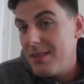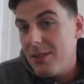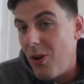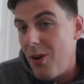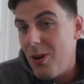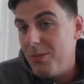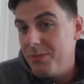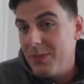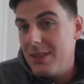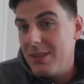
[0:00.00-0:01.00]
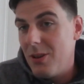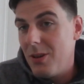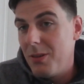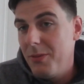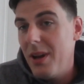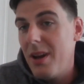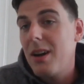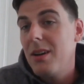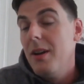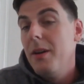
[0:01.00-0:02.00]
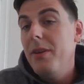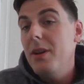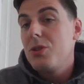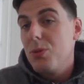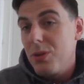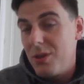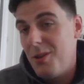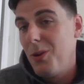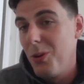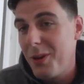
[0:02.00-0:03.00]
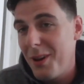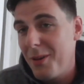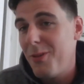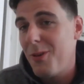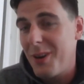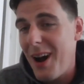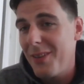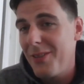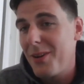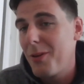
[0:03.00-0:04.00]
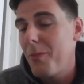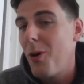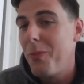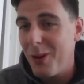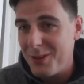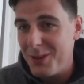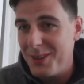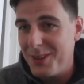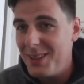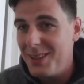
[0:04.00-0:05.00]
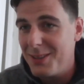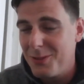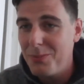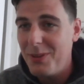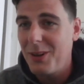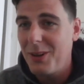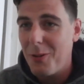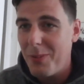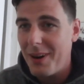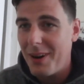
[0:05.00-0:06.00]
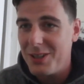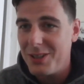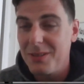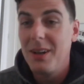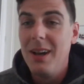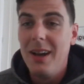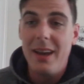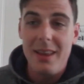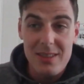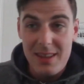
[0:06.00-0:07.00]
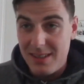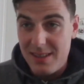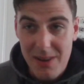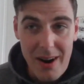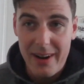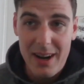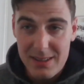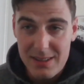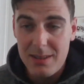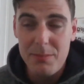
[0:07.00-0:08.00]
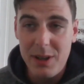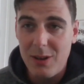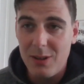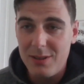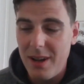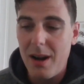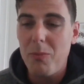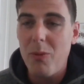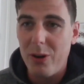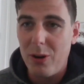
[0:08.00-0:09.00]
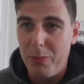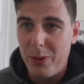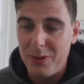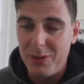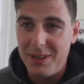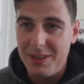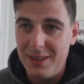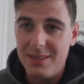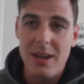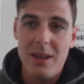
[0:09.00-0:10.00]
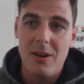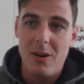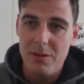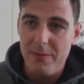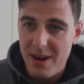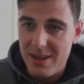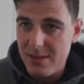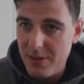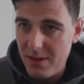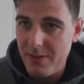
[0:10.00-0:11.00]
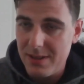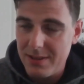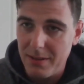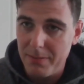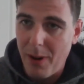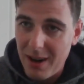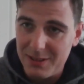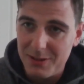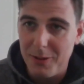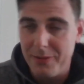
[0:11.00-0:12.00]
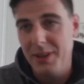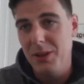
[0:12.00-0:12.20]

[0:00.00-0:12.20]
that's all we should looking for other opportunities to be cooperation in these areas, because there are more opportunities than on western parts of